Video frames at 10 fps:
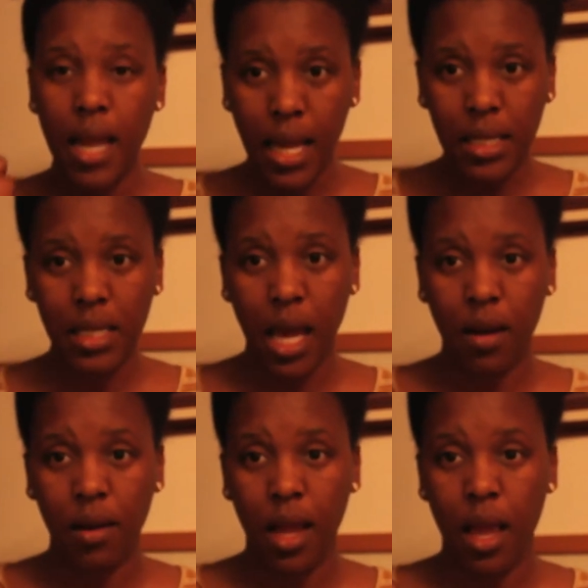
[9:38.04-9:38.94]
Next
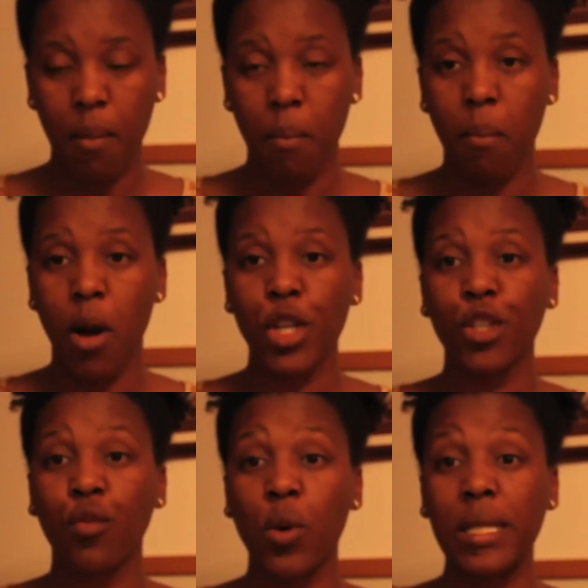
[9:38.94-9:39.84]
Saturday,
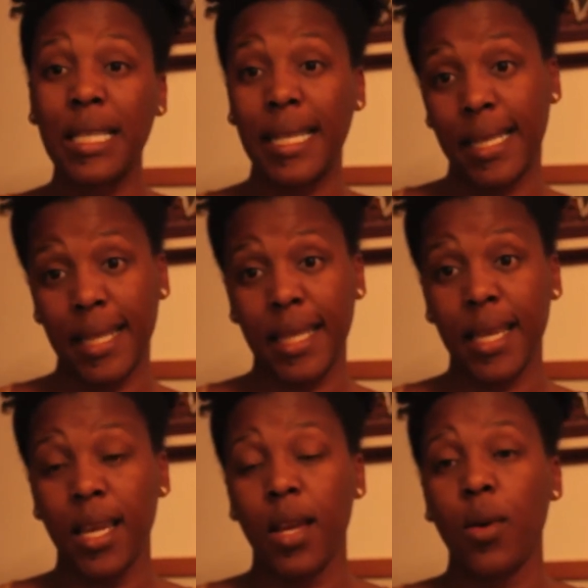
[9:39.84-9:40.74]
March 14th,
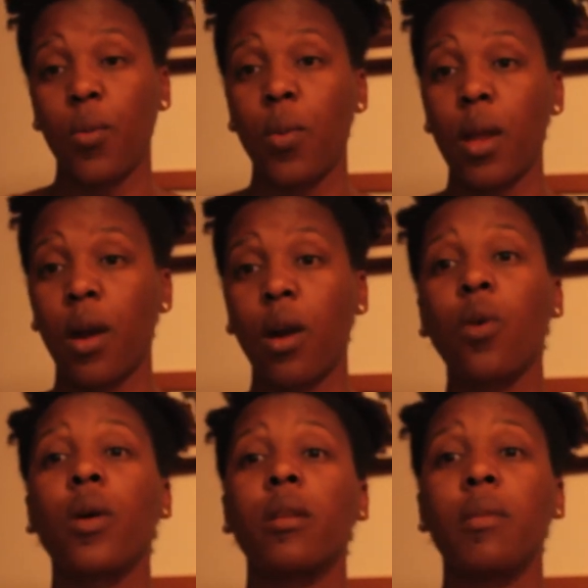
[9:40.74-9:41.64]
we
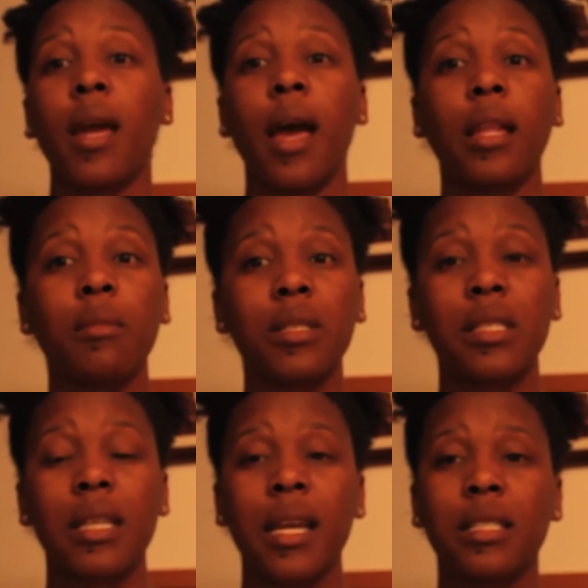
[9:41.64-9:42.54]
are going to be at
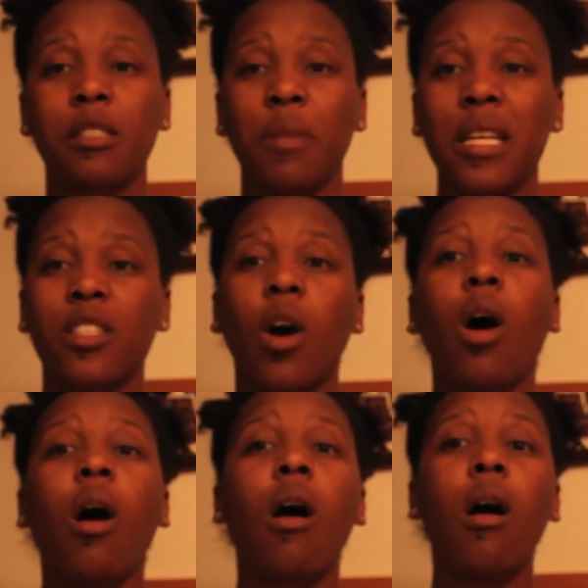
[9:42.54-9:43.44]
Elements Dance Space,
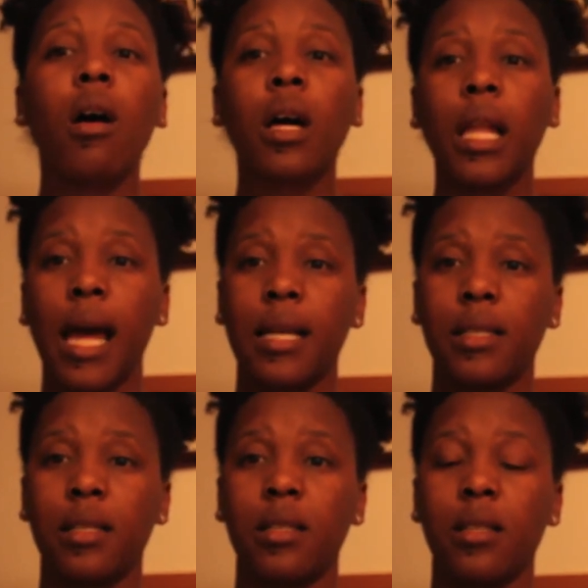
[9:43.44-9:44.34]
all
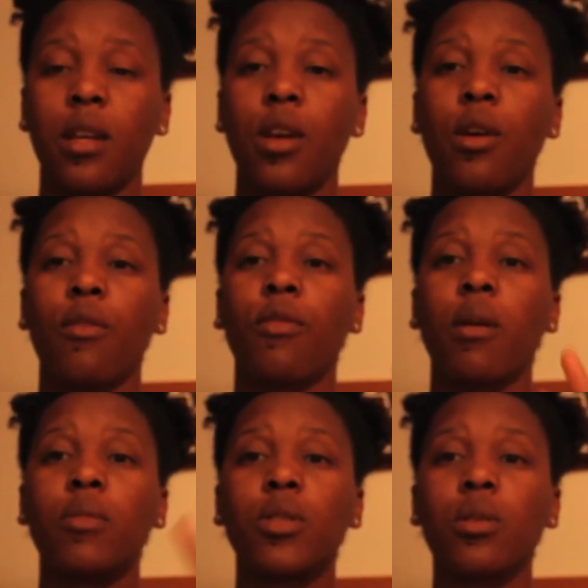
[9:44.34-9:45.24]
classes
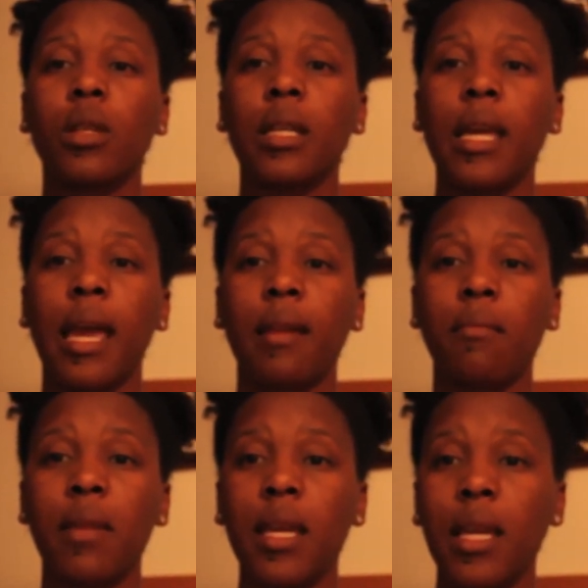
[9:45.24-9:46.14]
from Doodly
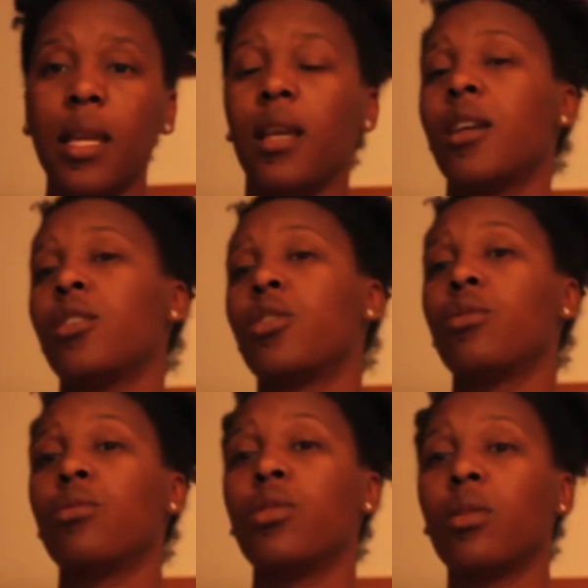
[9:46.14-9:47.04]
and Me
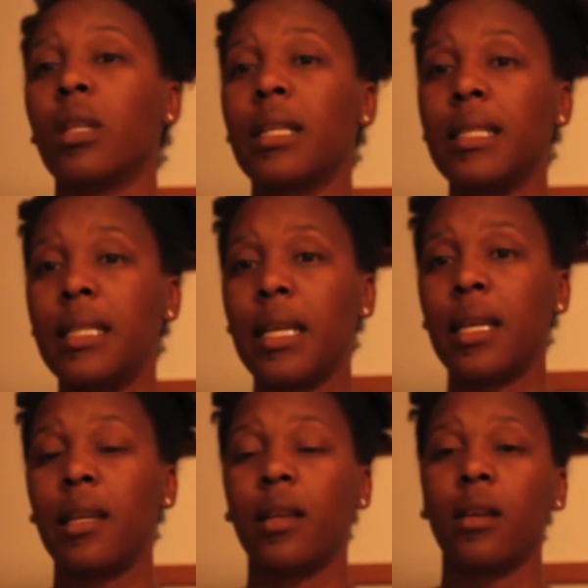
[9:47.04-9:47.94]
to Doodly
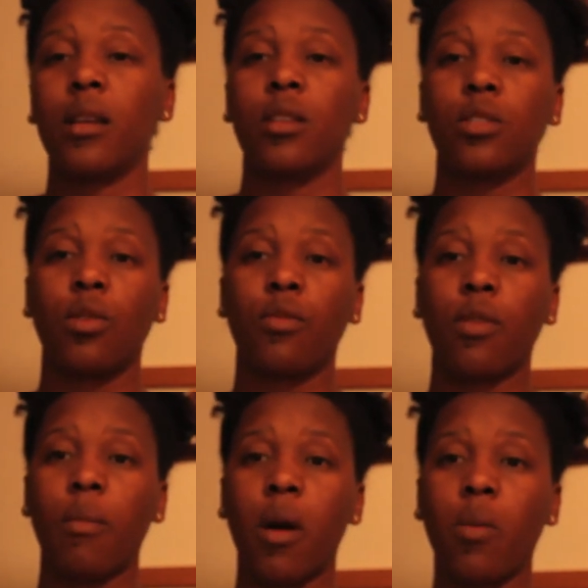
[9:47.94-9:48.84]
D. So
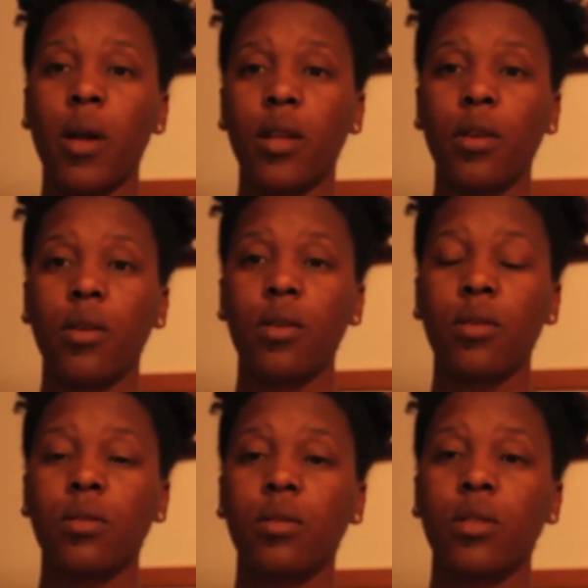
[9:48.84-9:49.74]
from our
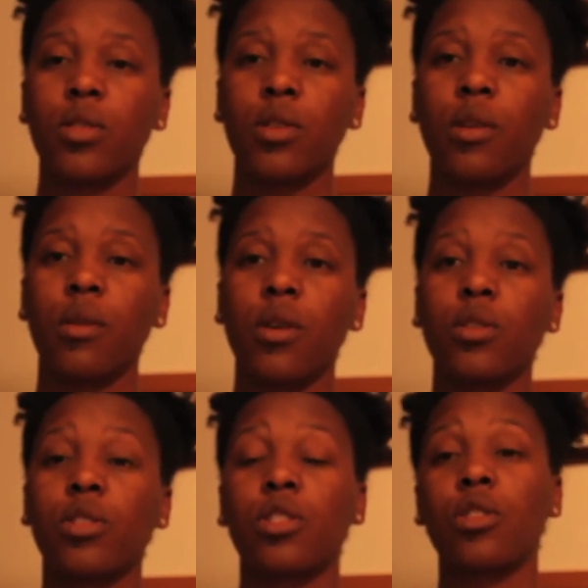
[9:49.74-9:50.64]
1-year-old and
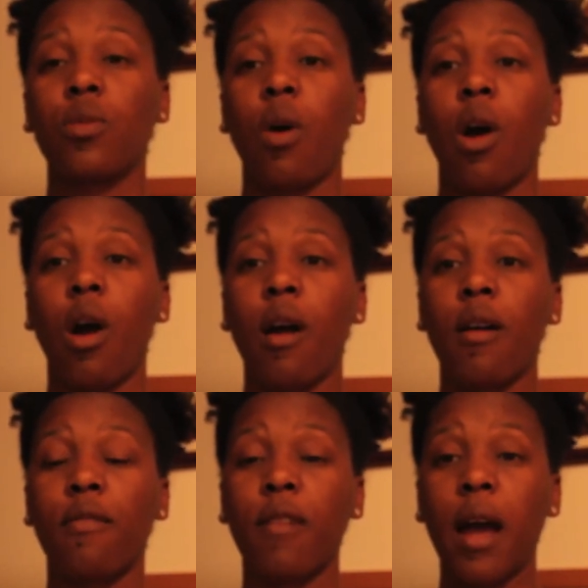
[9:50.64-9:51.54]
2-year-olds to
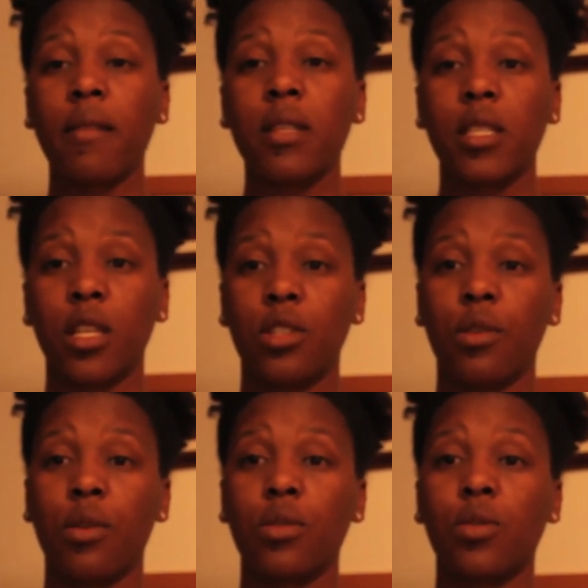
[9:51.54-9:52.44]
our 5 to
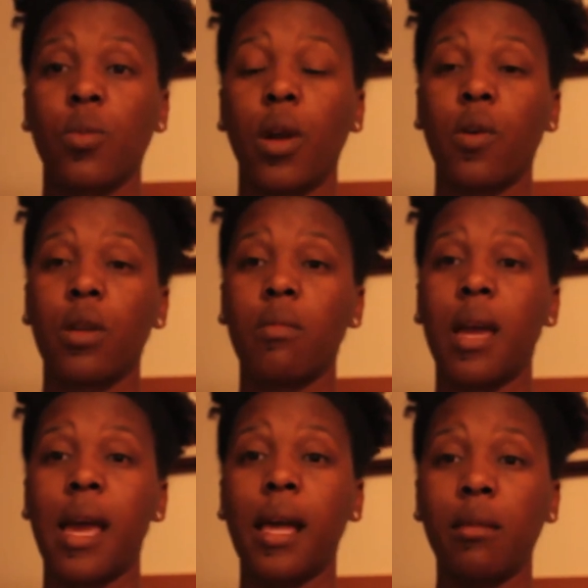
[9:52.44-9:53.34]
6-year-olds, we are going to
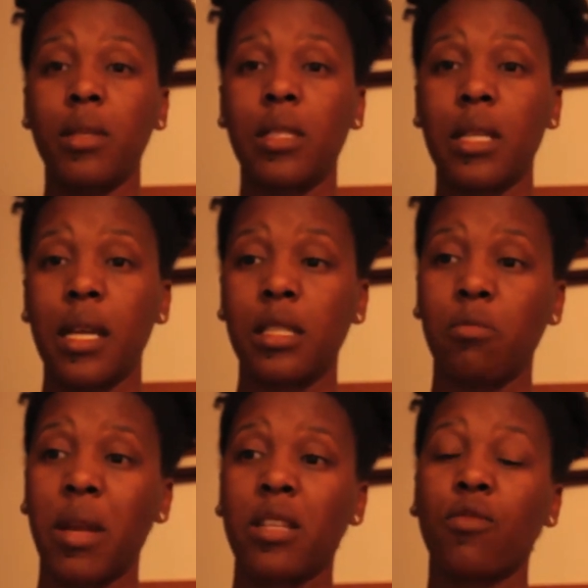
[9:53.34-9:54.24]
be at Elements
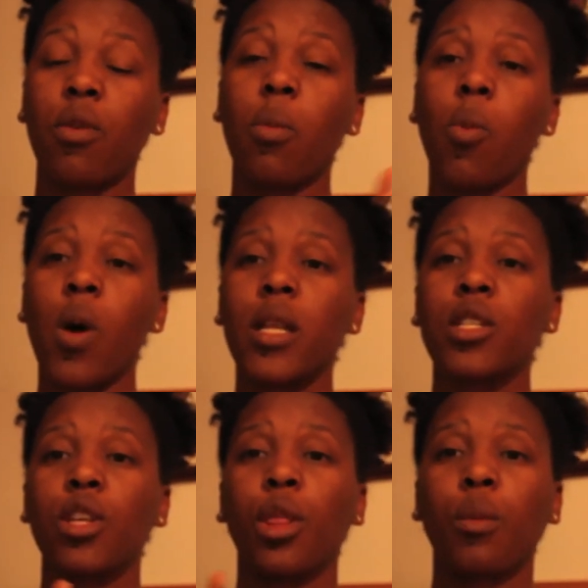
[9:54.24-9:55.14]
Dance Space from
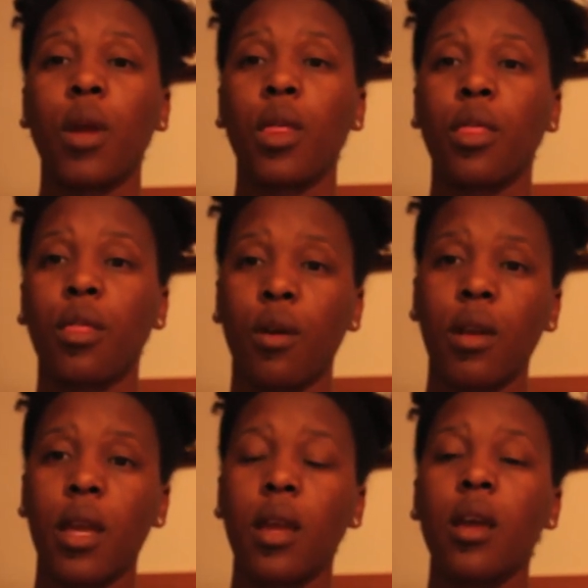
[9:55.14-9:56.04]
1 to
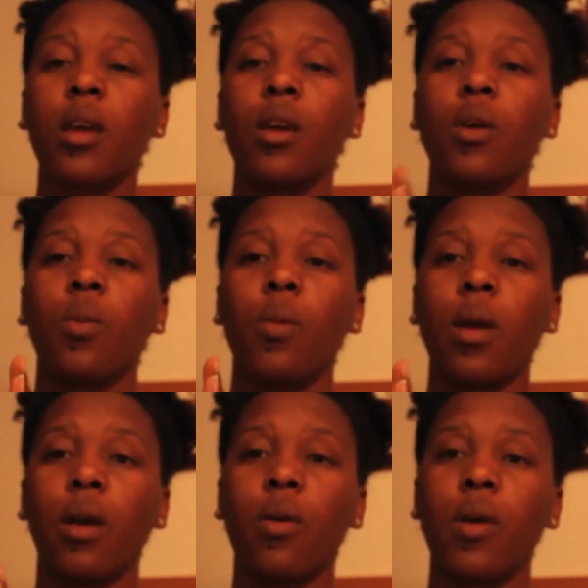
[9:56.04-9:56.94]
3:30.
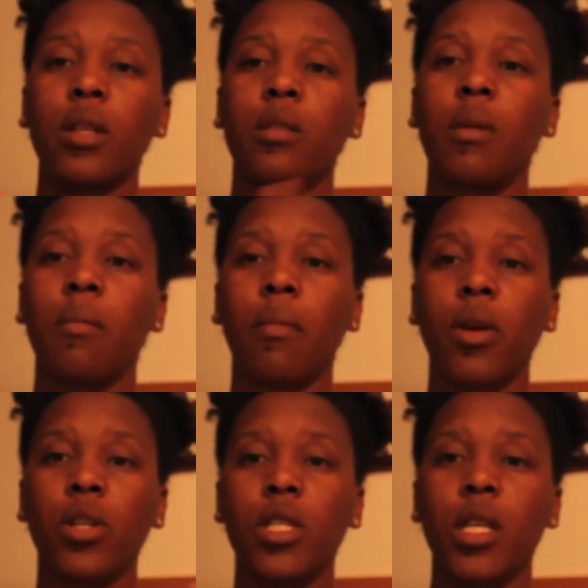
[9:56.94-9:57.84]
We are going to be
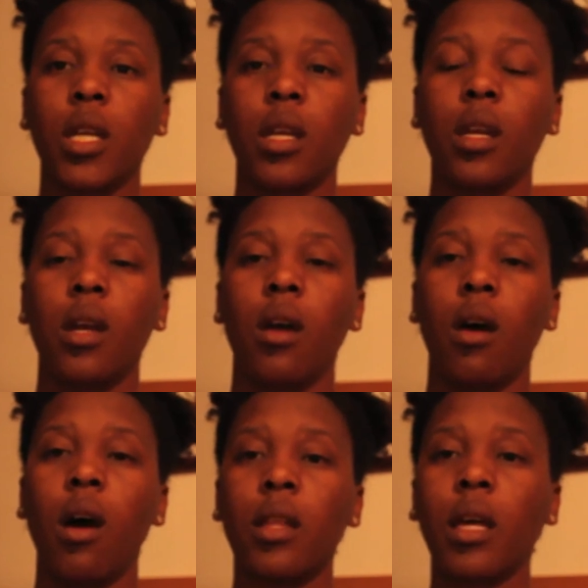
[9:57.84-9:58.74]
merging
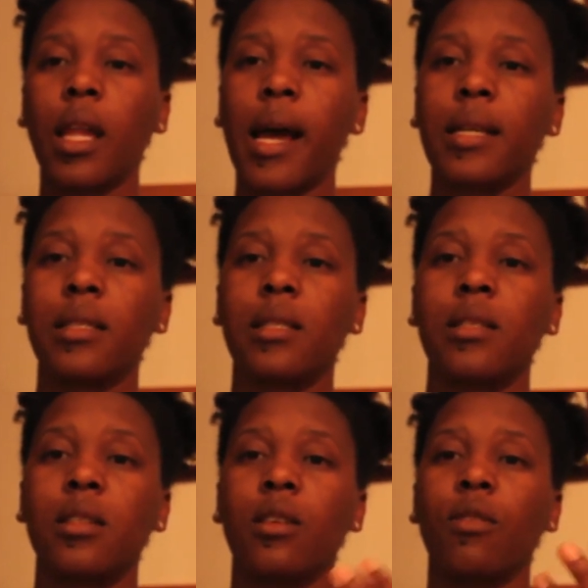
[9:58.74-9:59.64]
all the
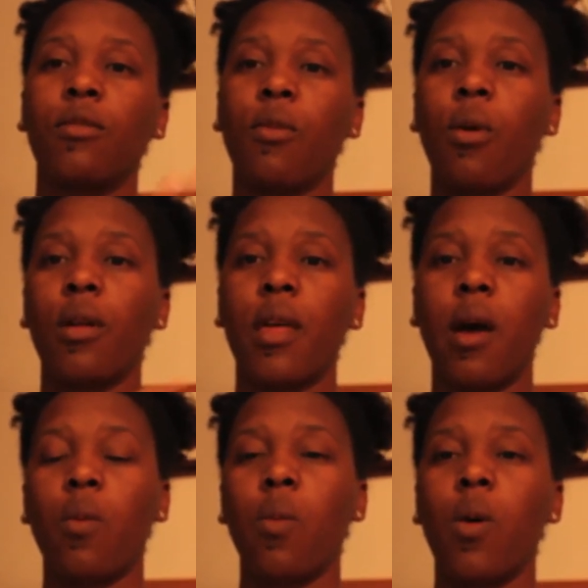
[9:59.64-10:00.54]
classes for
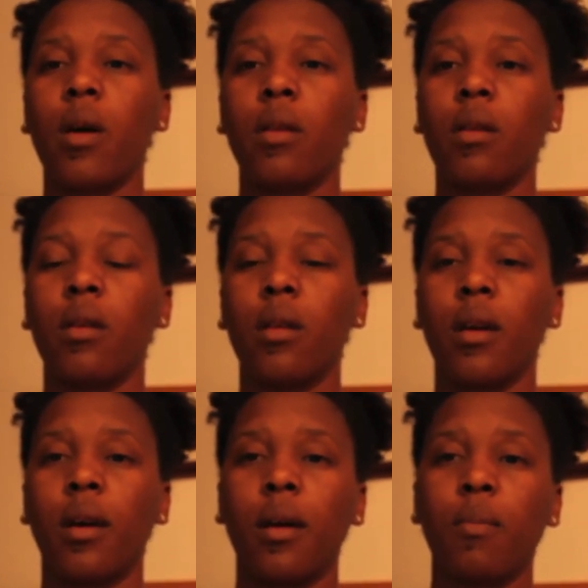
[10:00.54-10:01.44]
that one
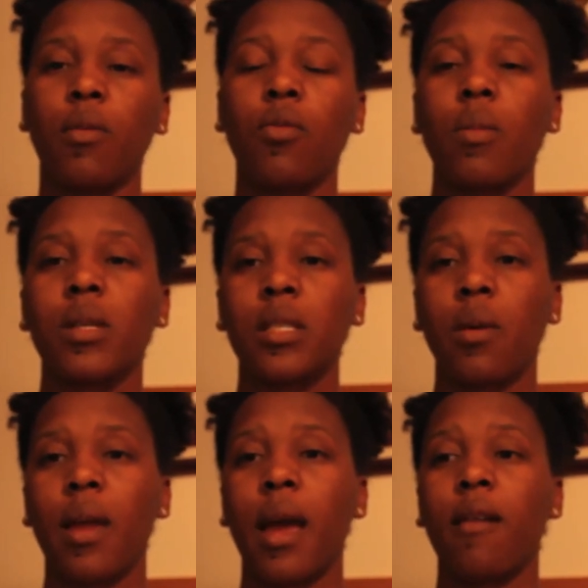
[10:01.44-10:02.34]

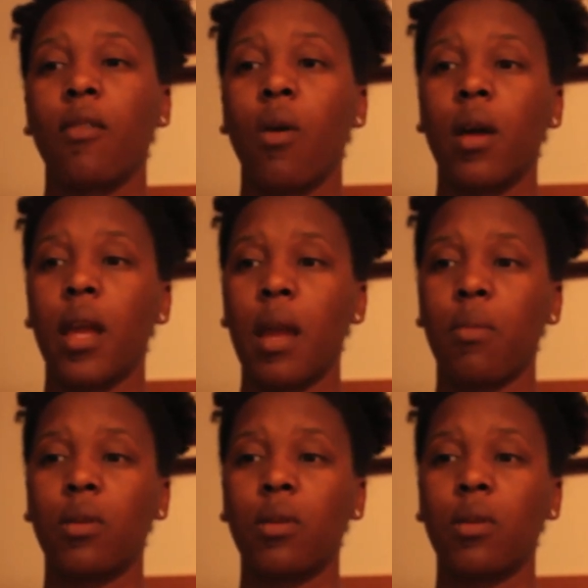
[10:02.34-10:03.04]
performance that we have on